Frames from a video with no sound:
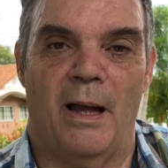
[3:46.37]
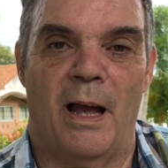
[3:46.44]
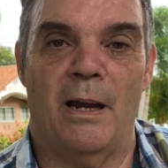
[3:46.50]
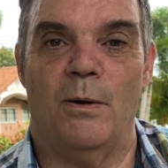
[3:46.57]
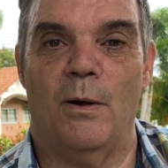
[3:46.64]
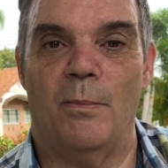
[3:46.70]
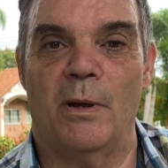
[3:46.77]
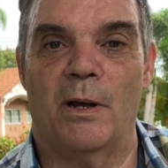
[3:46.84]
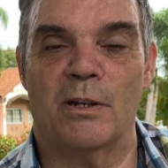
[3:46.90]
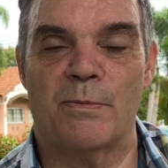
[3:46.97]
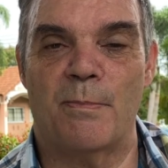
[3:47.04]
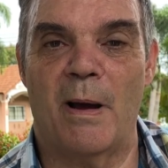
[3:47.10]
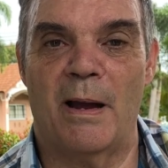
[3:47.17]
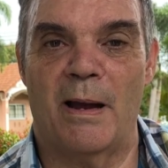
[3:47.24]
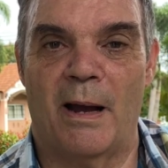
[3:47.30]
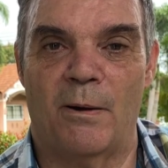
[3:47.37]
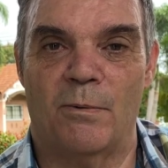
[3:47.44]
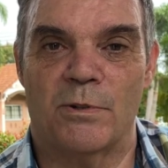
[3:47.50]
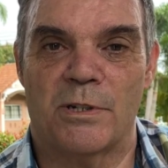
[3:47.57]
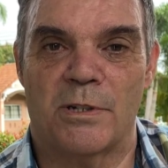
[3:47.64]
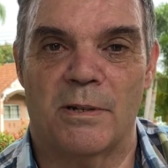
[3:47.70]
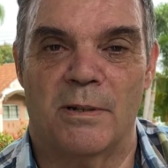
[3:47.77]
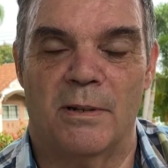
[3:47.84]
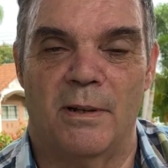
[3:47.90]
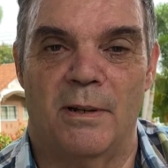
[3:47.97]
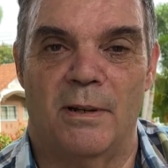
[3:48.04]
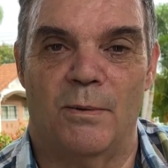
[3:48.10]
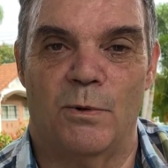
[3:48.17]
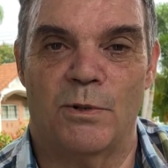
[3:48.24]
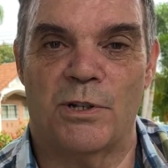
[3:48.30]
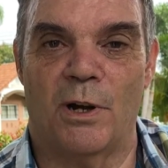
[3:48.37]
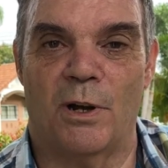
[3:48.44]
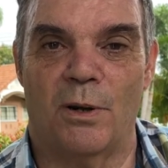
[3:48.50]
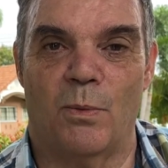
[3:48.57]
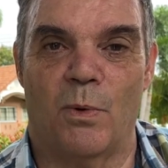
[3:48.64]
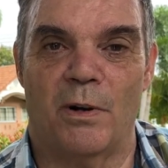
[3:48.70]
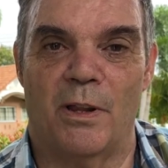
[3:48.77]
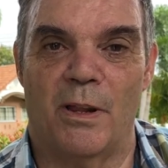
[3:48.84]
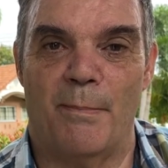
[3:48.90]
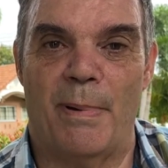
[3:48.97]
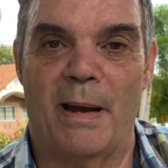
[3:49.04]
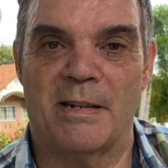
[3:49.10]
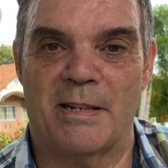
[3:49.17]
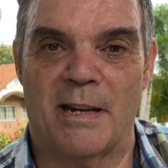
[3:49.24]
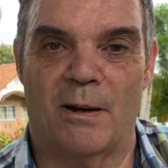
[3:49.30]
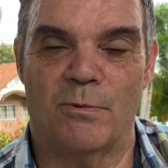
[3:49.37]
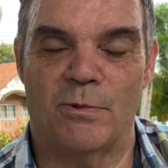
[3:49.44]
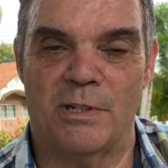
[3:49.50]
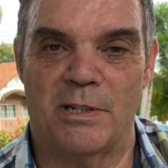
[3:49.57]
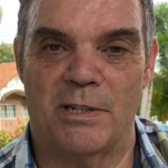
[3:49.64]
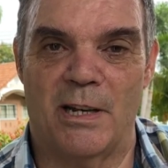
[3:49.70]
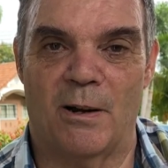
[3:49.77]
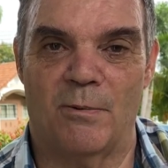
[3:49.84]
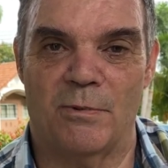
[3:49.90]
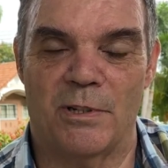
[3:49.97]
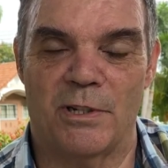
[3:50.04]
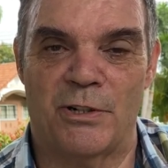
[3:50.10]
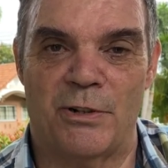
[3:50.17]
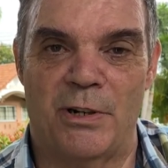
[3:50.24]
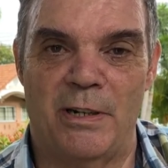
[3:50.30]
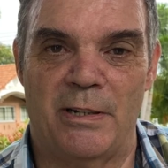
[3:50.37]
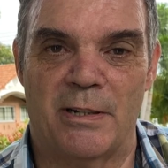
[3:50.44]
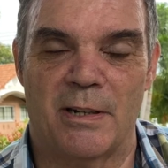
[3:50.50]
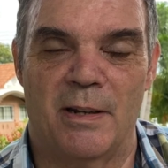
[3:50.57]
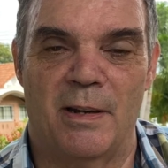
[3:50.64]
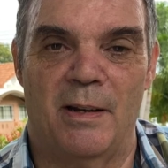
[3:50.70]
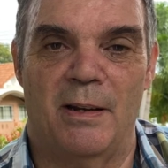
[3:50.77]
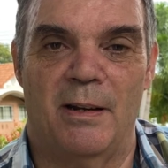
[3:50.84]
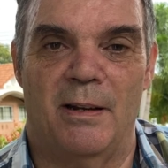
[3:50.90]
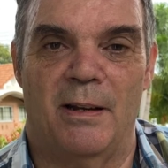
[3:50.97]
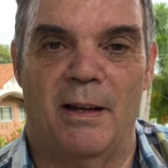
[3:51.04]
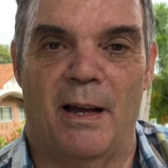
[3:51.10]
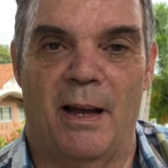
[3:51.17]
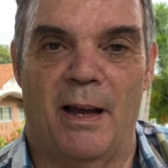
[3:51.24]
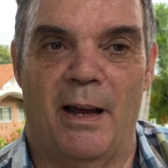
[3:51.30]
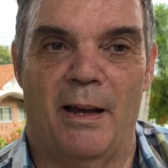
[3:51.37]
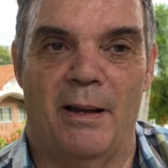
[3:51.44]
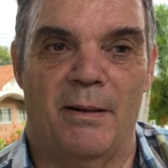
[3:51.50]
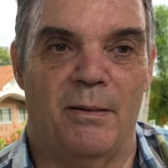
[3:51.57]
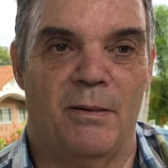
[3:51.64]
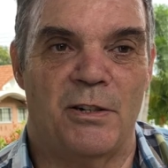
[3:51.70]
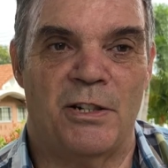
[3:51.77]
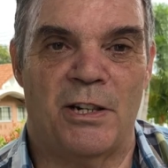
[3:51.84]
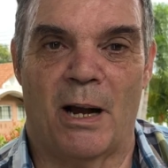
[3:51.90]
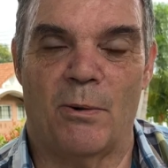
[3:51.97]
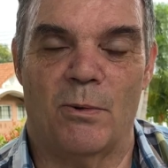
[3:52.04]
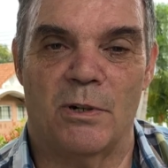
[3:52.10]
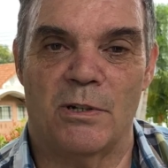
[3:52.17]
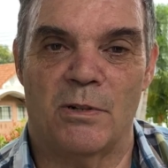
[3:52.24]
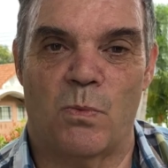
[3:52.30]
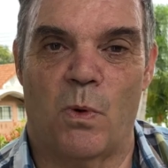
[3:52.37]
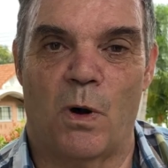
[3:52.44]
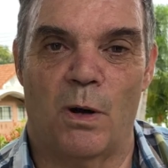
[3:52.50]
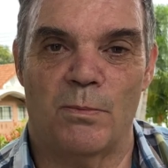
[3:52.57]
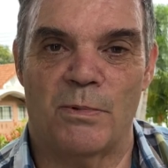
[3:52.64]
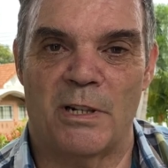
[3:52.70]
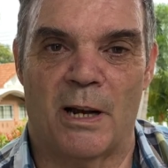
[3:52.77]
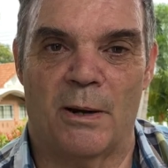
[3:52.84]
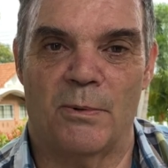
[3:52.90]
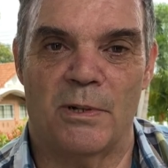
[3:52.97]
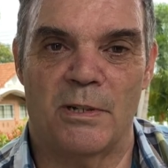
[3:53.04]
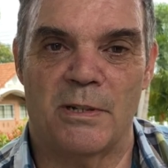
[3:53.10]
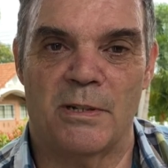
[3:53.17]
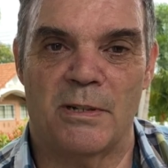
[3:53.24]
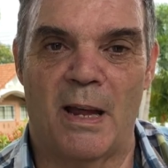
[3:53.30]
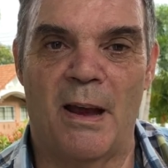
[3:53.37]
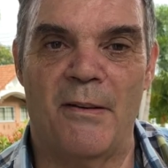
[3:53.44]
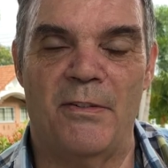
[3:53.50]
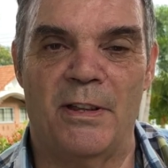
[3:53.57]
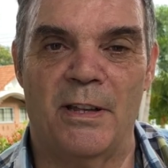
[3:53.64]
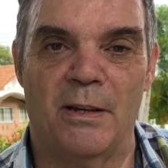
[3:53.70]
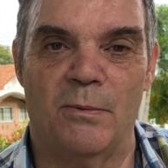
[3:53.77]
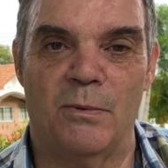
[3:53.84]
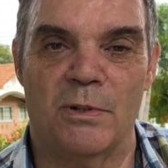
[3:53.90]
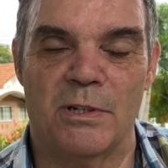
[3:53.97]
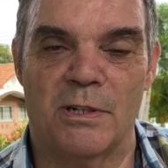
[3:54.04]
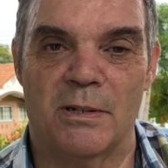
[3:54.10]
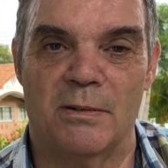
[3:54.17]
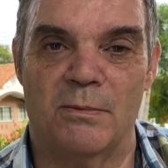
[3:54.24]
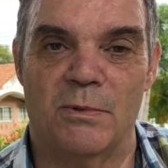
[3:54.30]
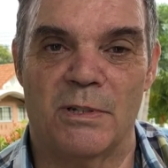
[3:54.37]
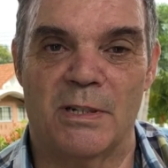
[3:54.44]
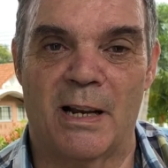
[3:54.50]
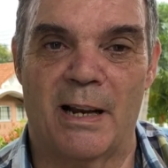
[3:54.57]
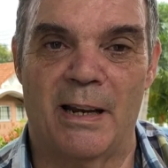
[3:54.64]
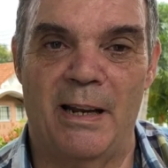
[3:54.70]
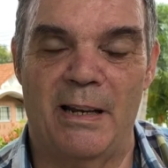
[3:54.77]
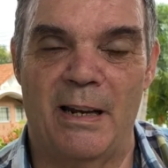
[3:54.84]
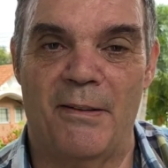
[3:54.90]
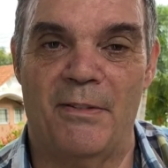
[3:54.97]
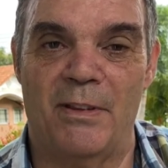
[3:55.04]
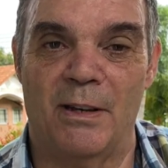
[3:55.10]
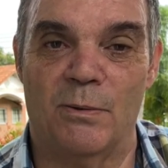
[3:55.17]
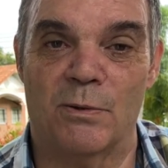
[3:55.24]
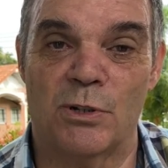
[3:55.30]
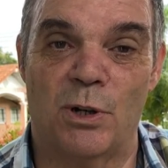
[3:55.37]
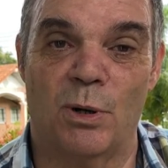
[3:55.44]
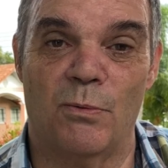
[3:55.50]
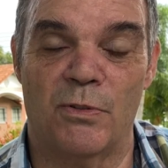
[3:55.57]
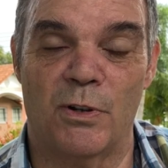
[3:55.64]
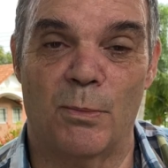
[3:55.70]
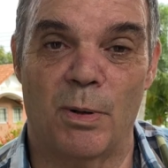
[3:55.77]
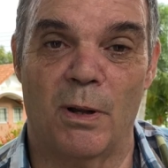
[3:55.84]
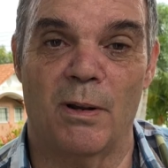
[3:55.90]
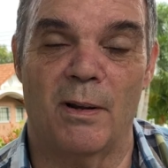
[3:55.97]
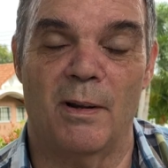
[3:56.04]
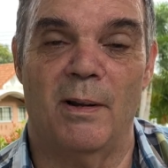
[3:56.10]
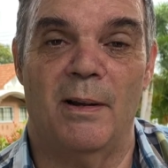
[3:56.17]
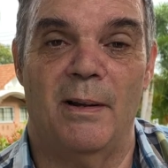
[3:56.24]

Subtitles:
Anyway, because my house was sort of one of the best houses down the street, showers, warm showers, everything was clean, everything was comfortable.